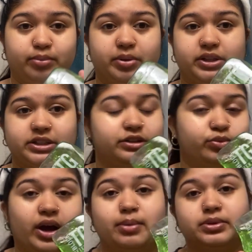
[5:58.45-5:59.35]
but this is
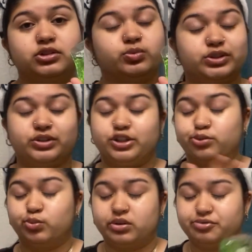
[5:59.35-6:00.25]
what happens when you send your
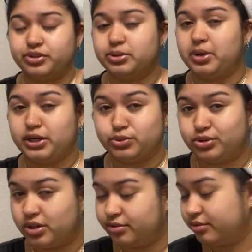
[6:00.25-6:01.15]
boyfriend to buy you
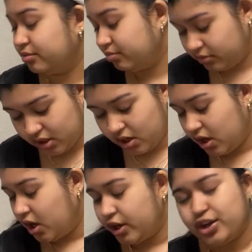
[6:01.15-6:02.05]
stuff.
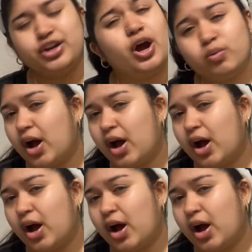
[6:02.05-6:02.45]
You don't